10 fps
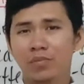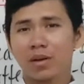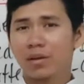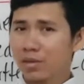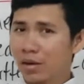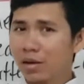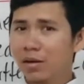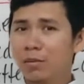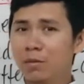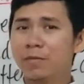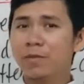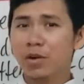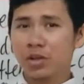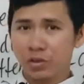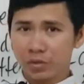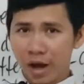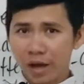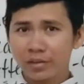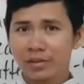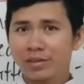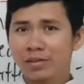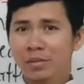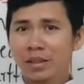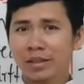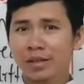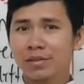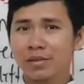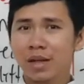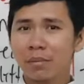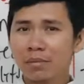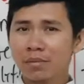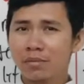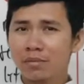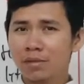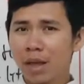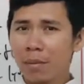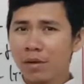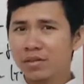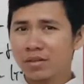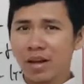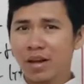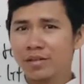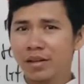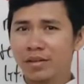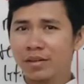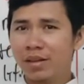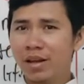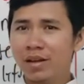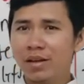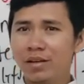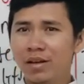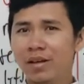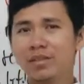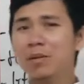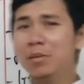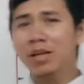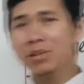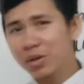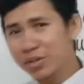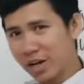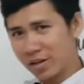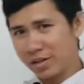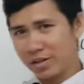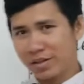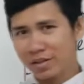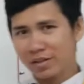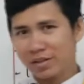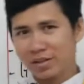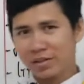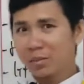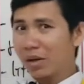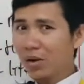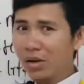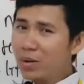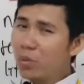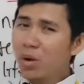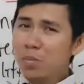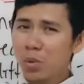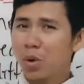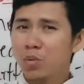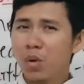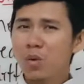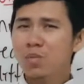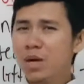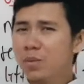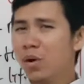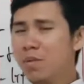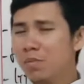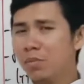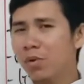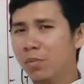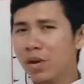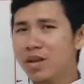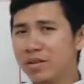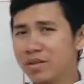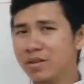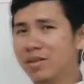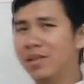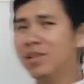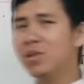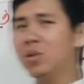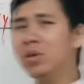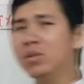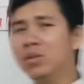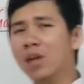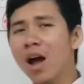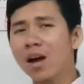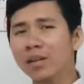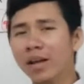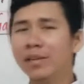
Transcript: Think before you do that, because some of the tests are really similar to each other. But only one point, one word, one place is that it's going to talk that